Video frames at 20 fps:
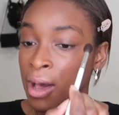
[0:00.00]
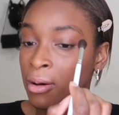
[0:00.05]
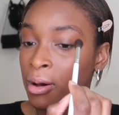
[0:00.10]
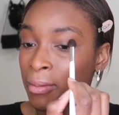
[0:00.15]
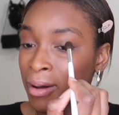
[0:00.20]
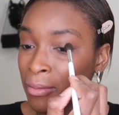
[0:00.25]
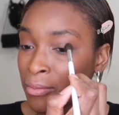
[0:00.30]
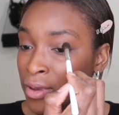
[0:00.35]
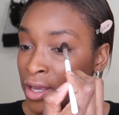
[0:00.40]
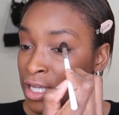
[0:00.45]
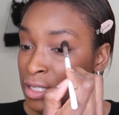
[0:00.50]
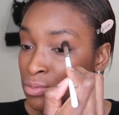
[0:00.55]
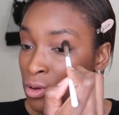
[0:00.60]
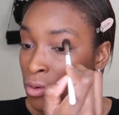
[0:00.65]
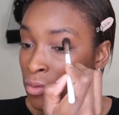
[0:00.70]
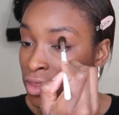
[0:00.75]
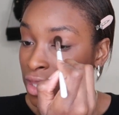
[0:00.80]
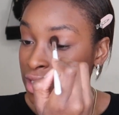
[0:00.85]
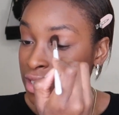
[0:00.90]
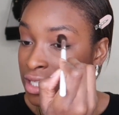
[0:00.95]
but my biggest
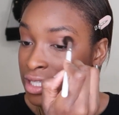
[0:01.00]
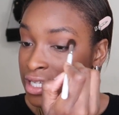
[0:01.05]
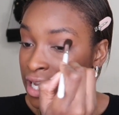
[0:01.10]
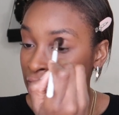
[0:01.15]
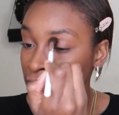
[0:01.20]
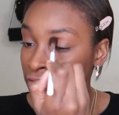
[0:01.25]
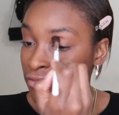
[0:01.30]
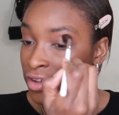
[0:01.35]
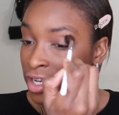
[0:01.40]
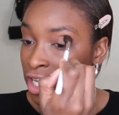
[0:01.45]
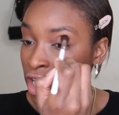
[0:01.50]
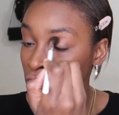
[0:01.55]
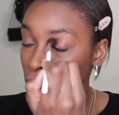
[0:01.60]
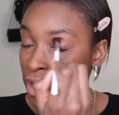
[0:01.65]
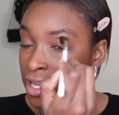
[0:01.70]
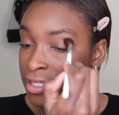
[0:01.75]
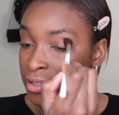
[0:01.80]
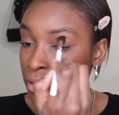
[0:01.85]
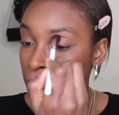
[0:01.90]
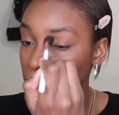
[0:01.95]
point with this entire video
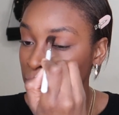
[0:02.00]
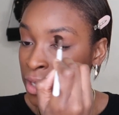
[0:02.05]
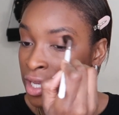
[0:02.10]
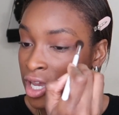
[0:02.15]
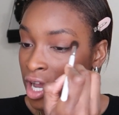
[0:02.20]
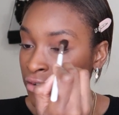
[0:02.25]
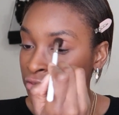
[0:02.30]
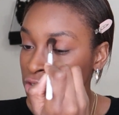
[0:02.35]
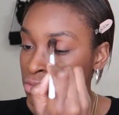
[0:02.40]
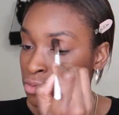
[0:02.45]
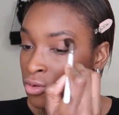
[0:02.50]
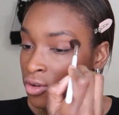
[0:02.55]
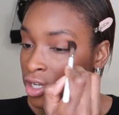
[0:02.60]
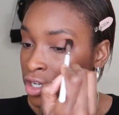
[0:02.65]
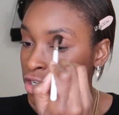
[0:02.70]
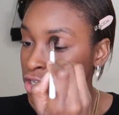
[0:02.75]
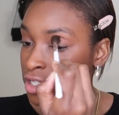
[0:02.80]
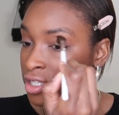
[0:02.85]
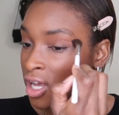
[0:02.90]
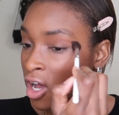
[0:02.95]
is be comfortable in
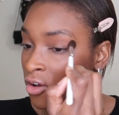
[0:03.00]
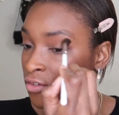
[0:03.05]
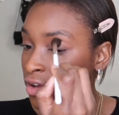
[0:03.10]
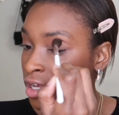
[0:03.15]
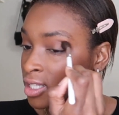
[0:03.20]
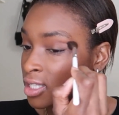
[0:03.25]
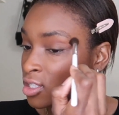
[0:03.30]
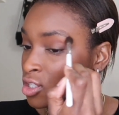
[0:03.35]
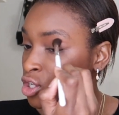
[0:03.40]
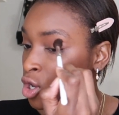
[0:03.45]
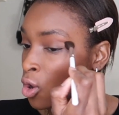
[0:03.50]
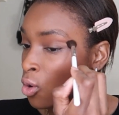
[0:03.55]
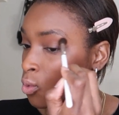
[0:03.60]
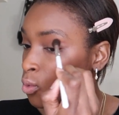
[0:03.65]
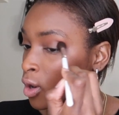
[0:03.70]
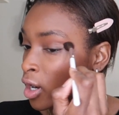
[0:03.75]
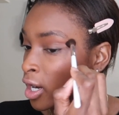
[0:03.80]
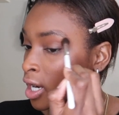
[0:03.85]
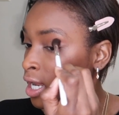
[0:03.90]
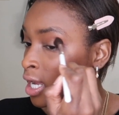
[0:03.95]
yourself, and don't
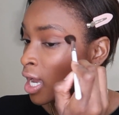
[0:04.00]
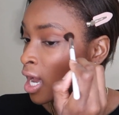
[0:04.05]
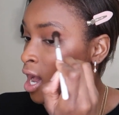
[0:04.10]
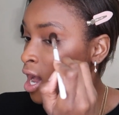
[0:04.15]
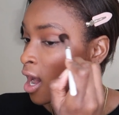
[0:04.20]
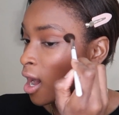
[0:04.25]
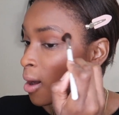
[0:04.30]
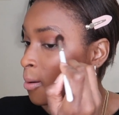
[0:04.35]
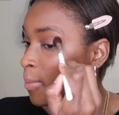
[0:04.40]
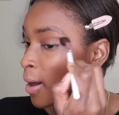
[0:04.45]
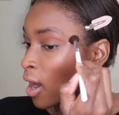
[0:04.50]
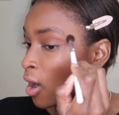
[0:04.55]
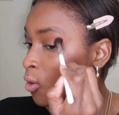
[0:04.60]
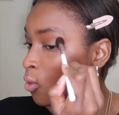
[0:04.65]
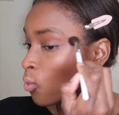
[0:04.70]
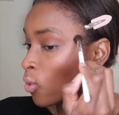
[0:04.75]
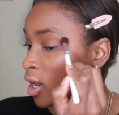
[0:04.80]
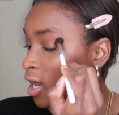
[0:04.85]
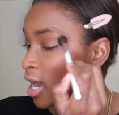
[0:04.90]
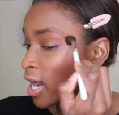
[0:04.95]
worry
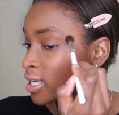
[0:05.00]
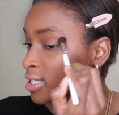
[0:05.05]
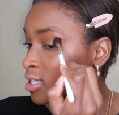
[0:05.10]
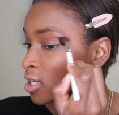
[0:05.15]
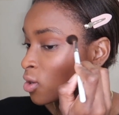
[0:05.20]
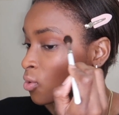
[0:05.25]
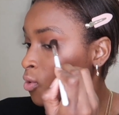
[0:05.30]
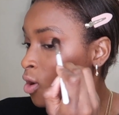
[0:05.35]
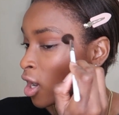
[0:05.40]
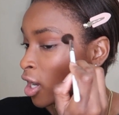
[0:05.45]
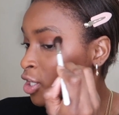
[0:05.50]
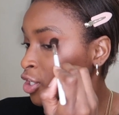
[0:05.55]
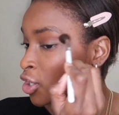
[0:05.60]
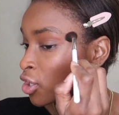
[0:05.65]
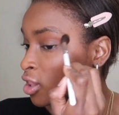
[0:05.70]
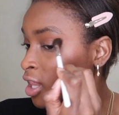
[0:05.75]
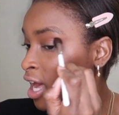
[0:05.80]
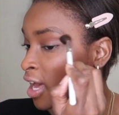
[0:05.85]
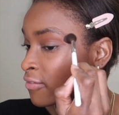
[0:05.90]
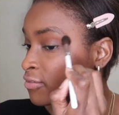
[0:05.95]
about what guy's gonna walk in
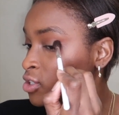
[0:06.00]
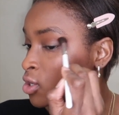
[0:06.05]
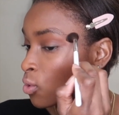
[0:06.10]
your life.